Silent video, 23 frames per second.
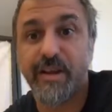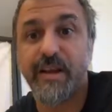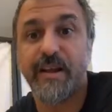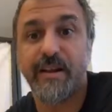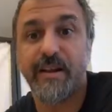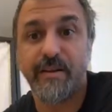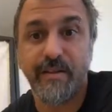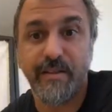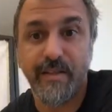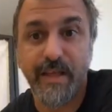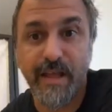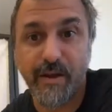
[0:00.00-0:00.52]

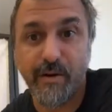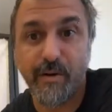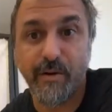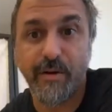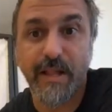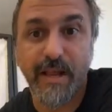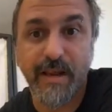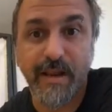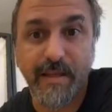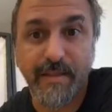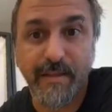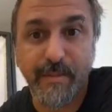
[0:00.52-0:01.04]
and they got
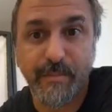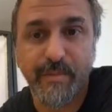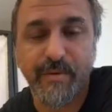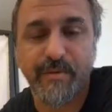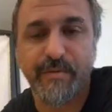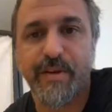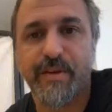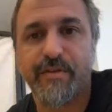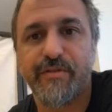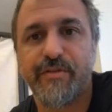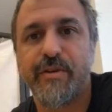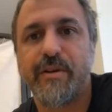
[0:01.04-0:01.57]
another
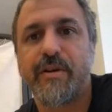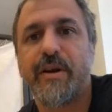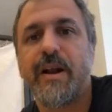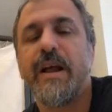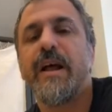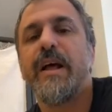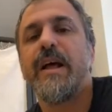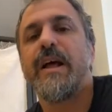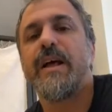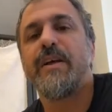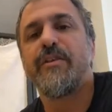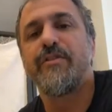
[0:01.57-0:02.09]
professor.
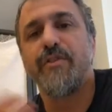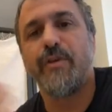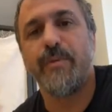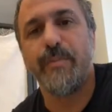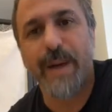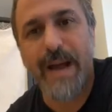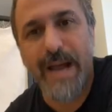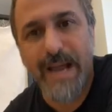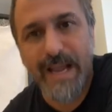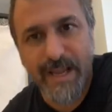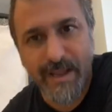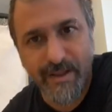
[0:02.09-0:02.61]
So
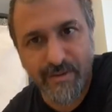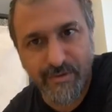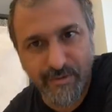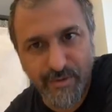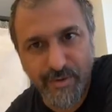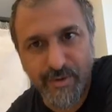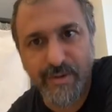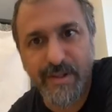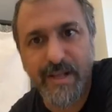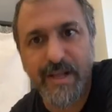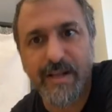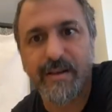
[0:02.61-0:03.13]
my
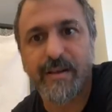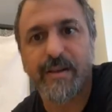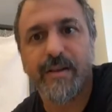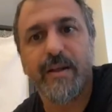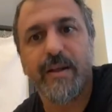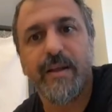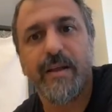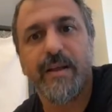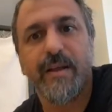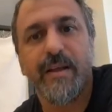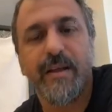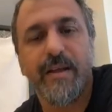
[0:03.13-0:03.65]
student
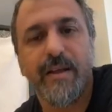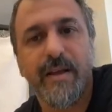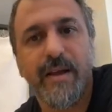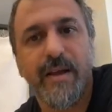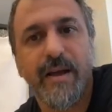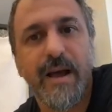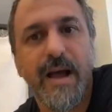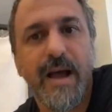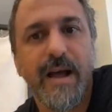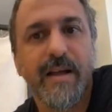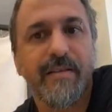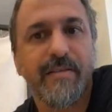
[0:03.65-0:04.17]

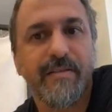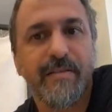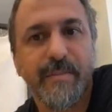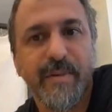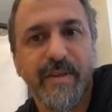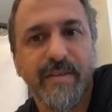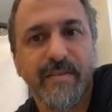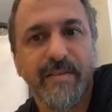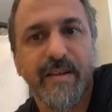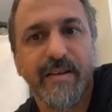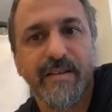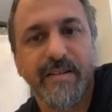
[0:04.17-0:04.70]
has
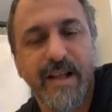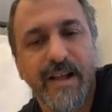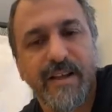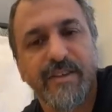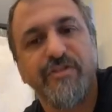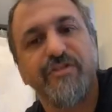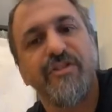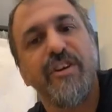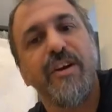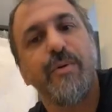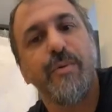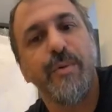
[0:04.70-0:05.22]
Mr.
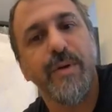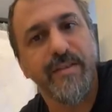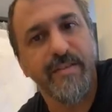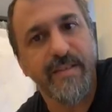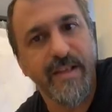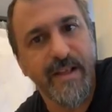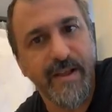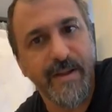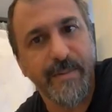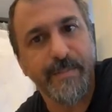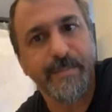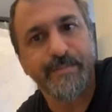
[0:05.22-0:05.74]
Tasha, who is
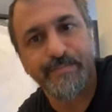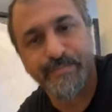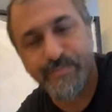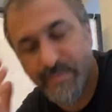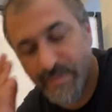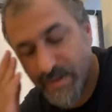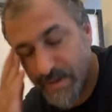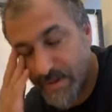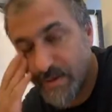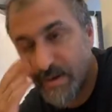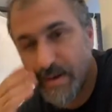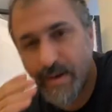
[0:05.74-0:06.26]
a
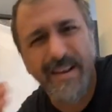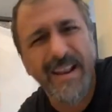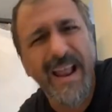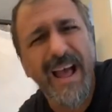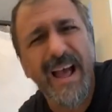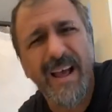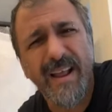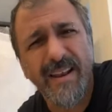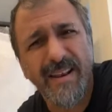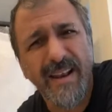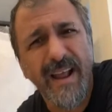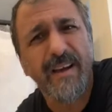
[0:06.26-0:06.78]

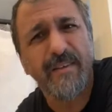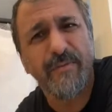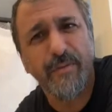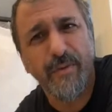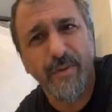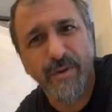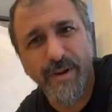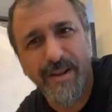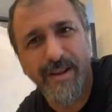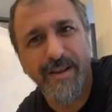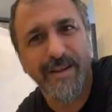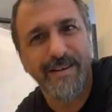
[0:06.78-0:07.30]

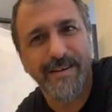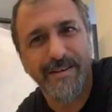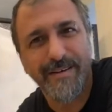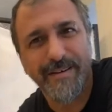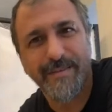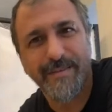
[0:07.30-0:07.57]
Nachfolger.